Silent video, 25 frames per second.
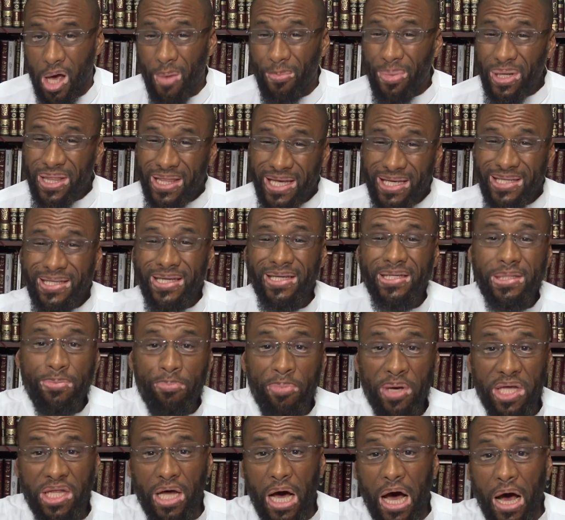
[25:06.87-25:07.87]
But this is
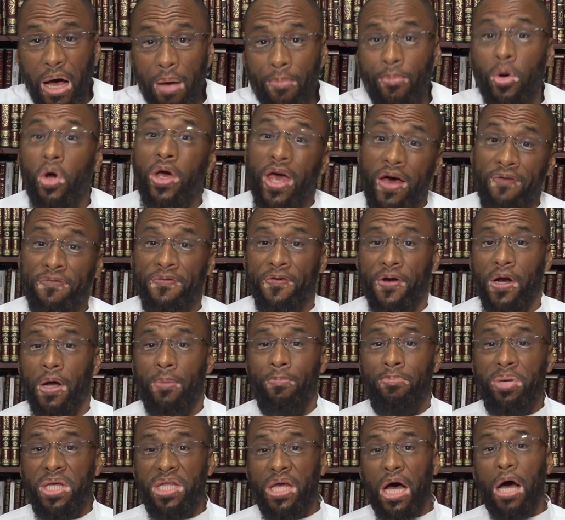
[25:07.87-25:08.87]
bid'ah
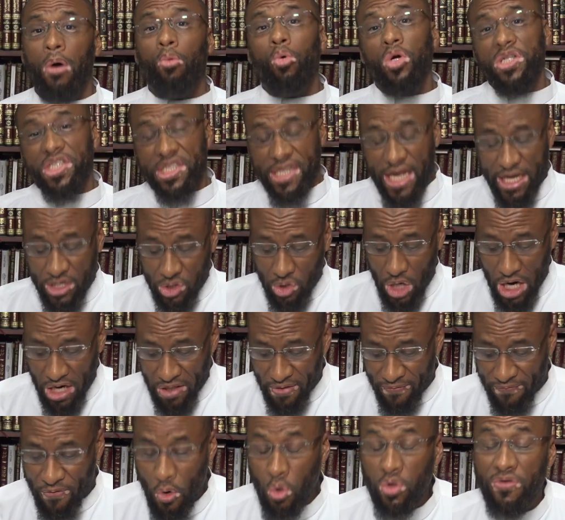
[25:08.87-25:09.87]
mukaffara, bid'ah which takes you out
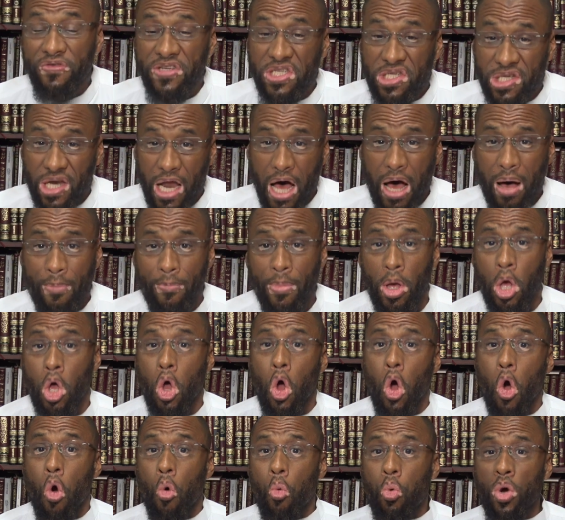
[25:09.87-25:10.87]
of the fold of Islam
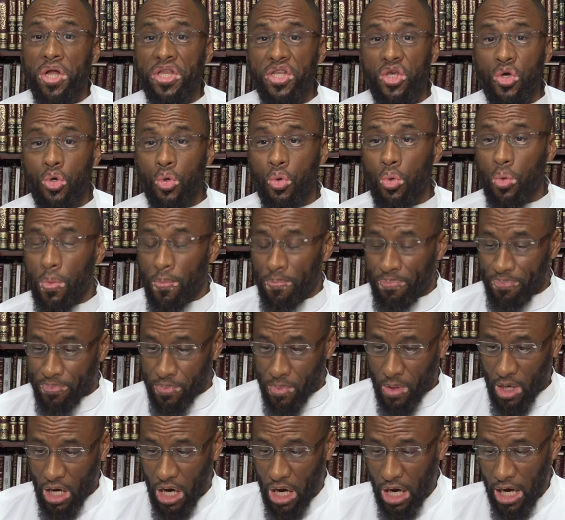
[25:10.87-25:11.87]
when you,
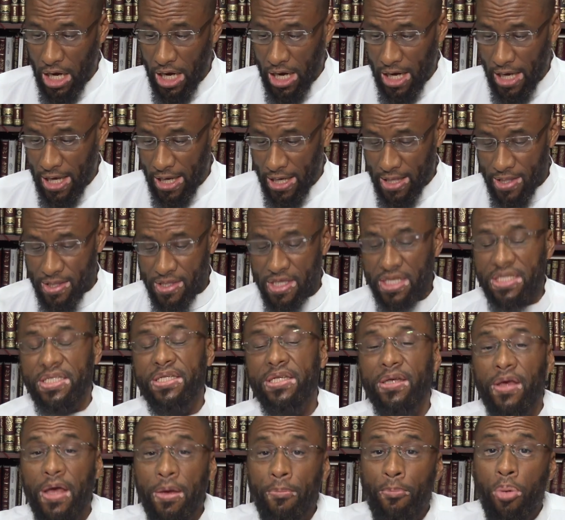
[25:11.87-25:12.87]
uh,
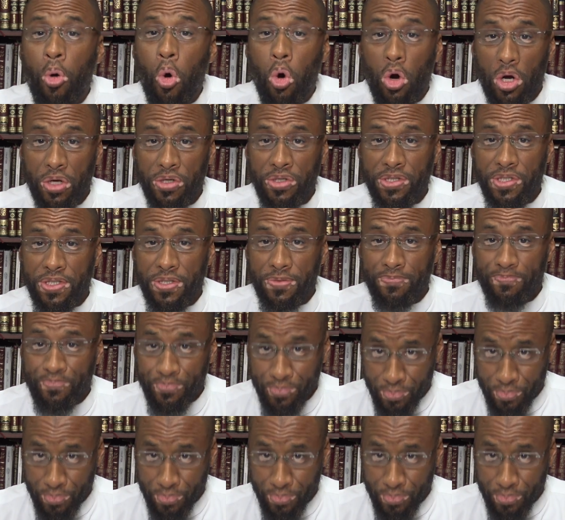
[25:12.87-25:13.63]
this important